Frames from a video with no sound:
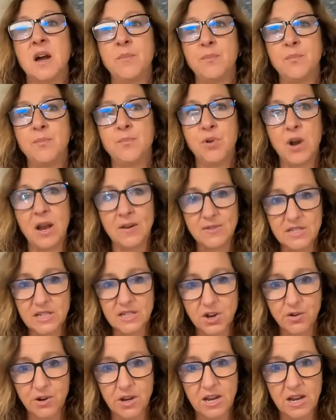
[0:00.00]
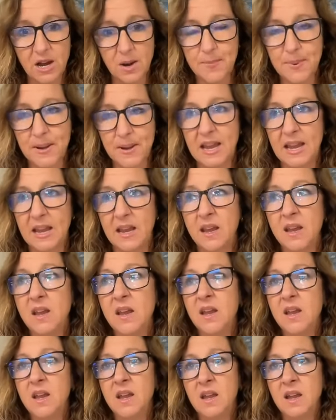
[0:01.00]
private security company,
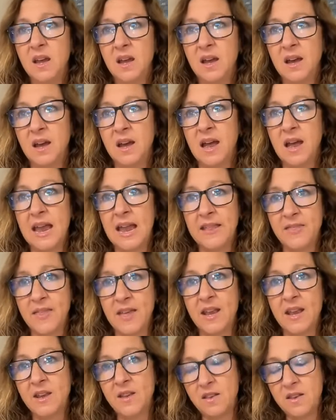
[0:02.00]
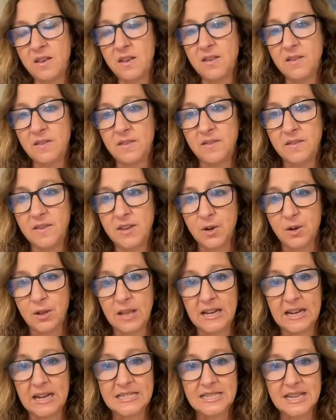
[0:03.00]
and then,
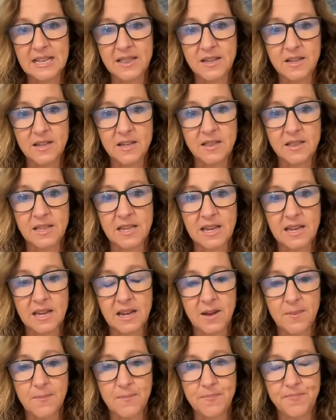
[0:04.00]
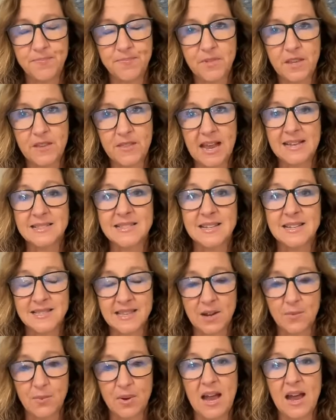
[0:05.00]
like I said, the assets
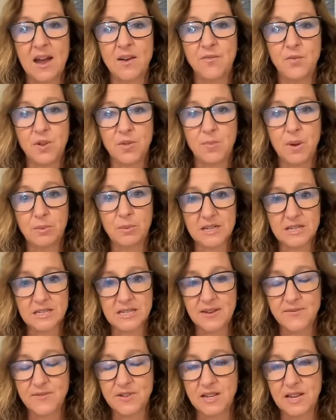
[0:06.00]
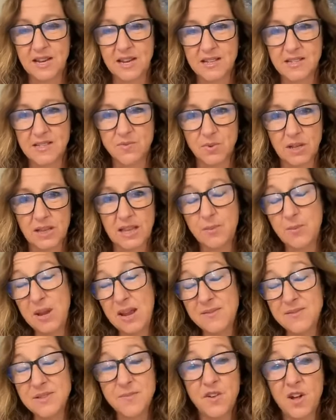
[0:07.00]
that we have with public safety, it's really, and we
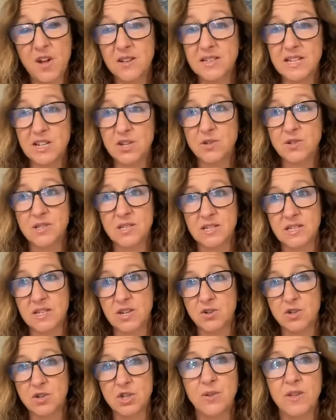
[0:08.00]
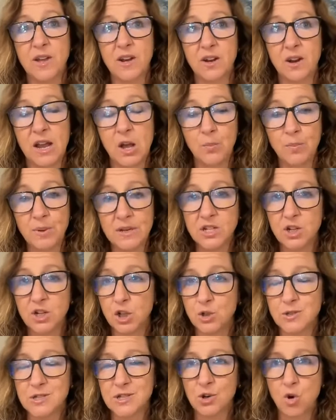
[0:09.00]
have some volunteers this year too that are helping to
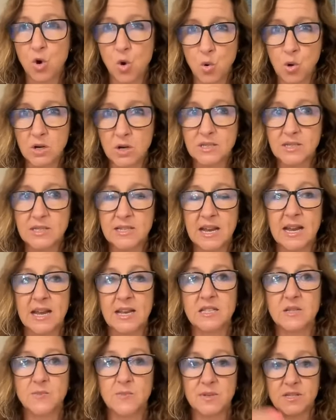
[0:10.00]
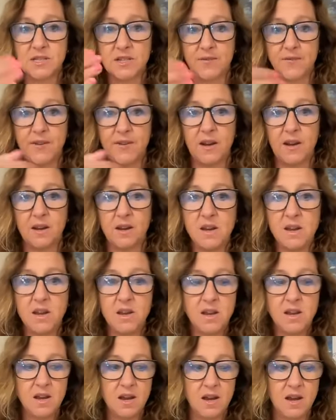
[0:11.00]
close the course at specific
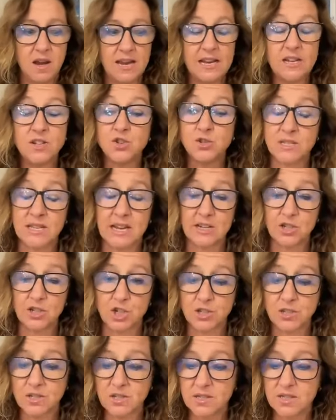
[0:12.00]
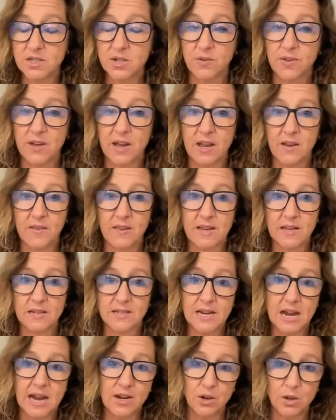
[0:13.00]
intersections so that the
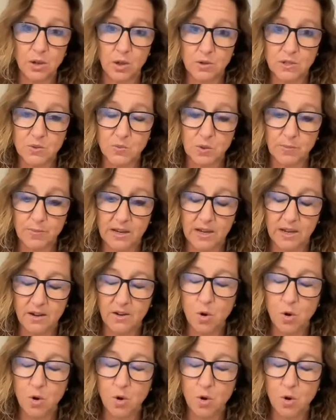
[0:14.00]
entire course will be